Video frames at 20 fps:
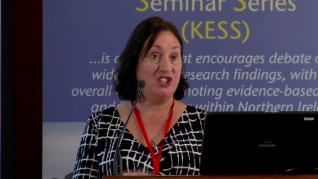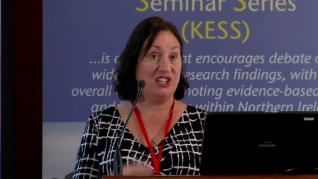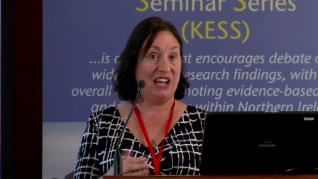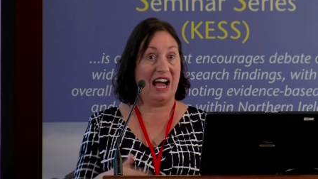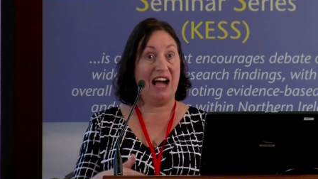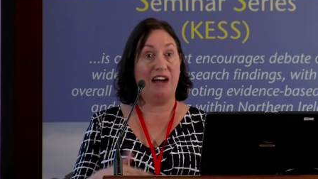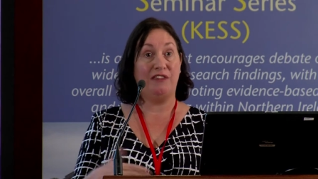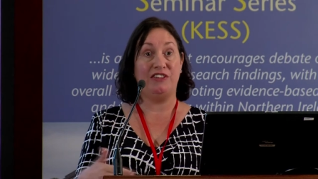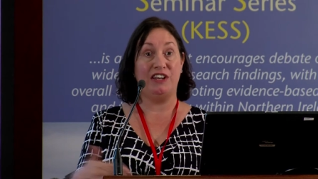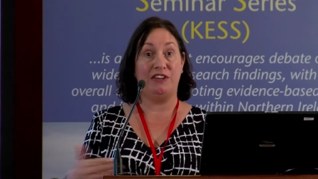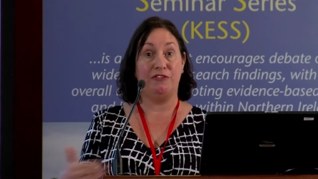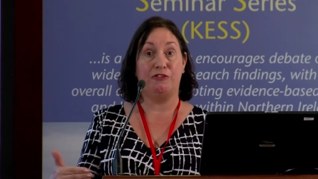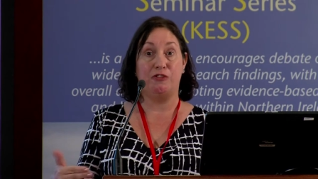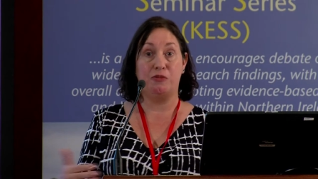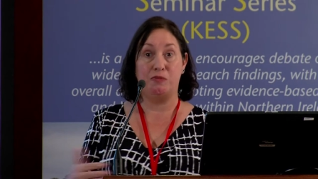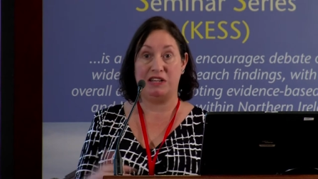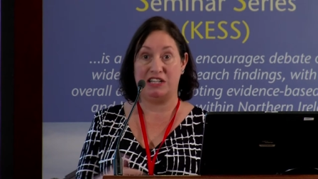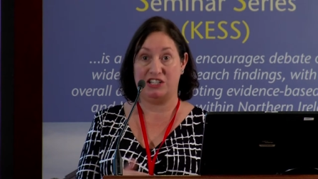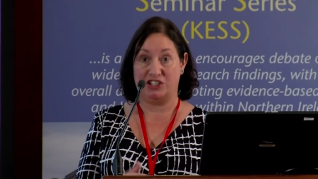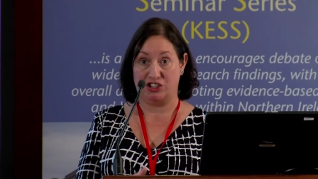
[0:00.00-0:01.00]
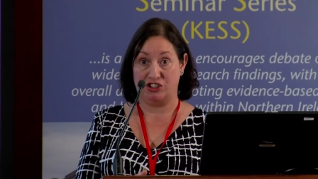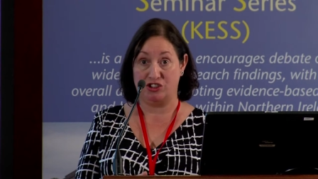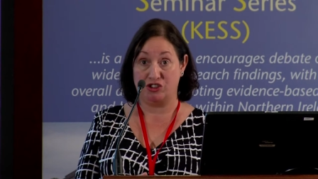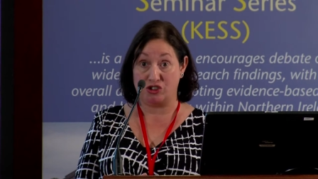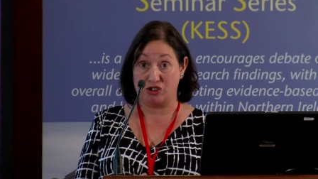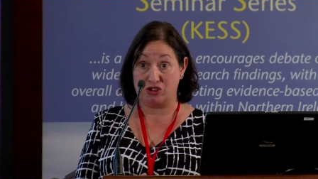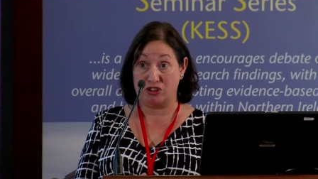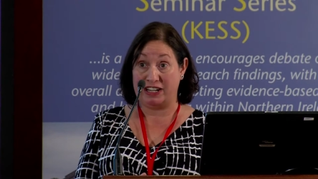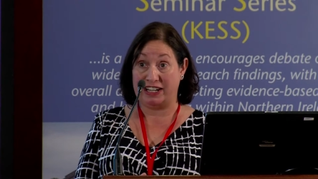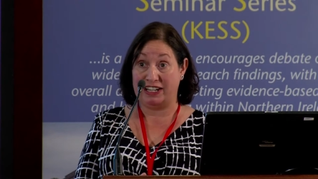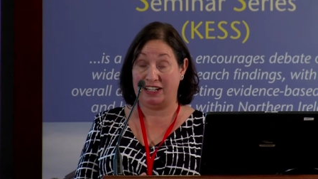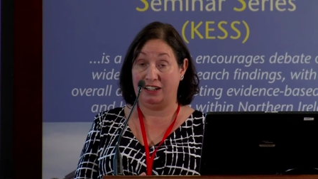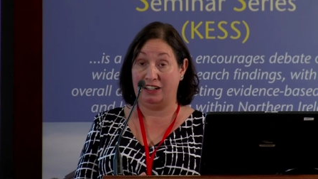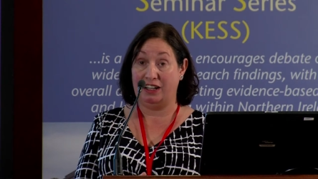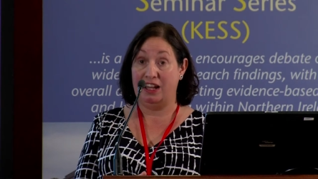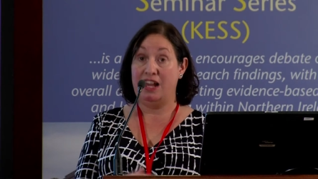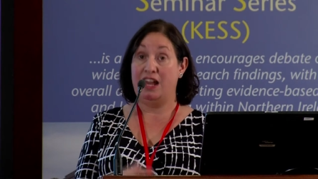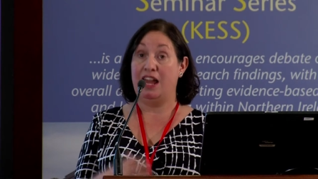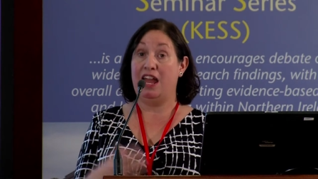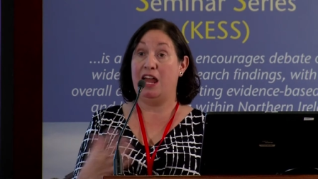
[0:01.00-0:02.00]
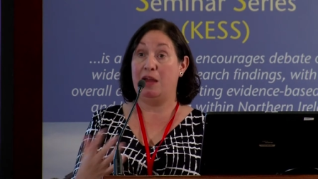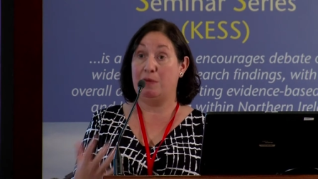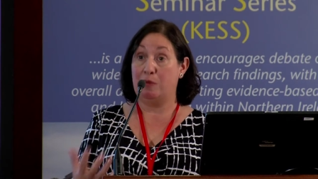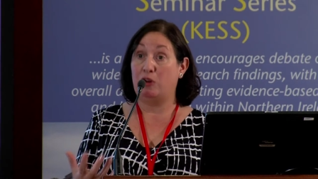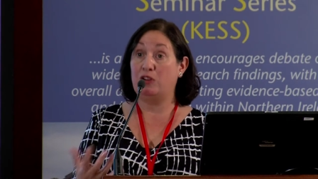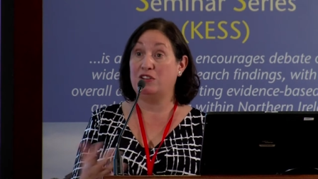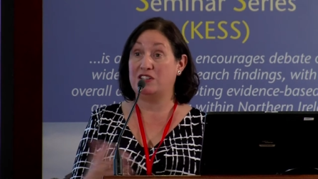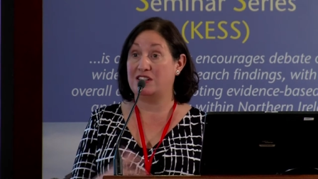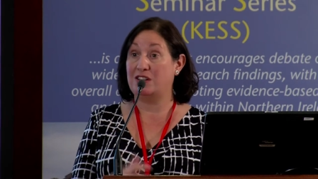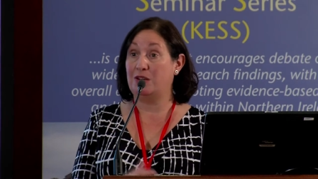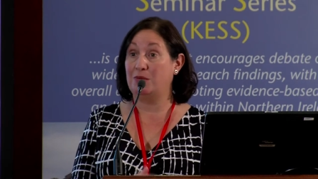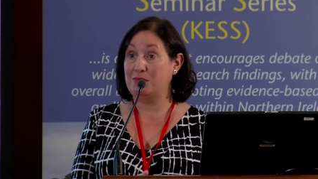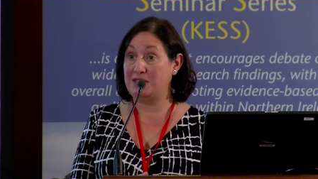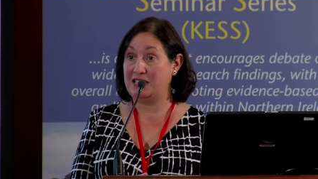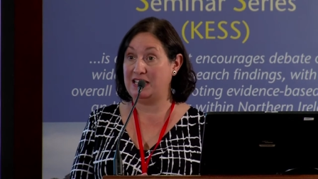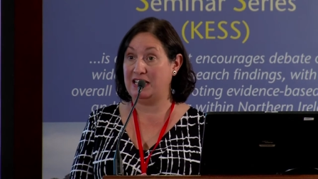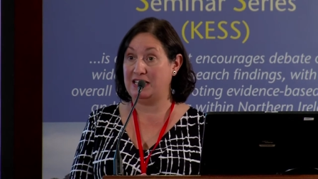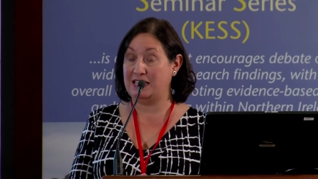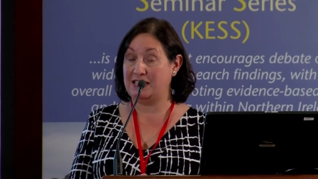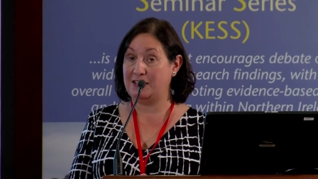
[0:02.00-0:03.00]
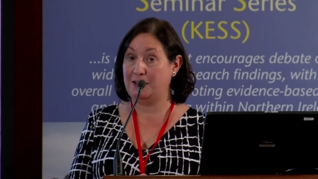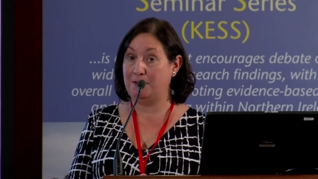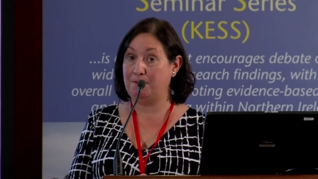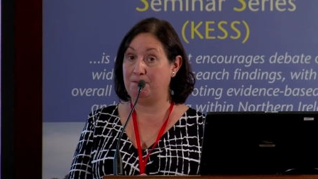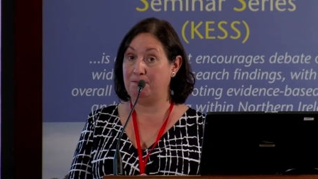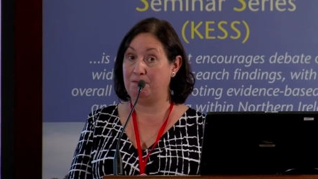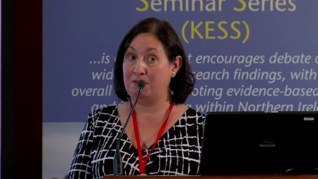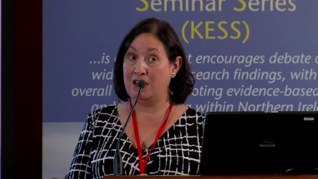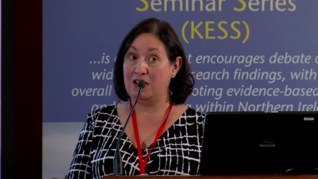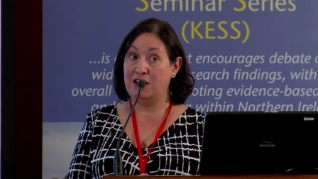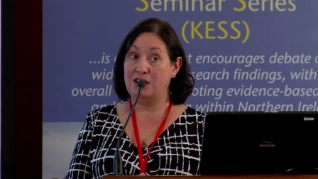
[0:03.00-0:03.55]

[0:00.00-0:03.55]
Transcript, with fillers: to have an information trail um, on some system?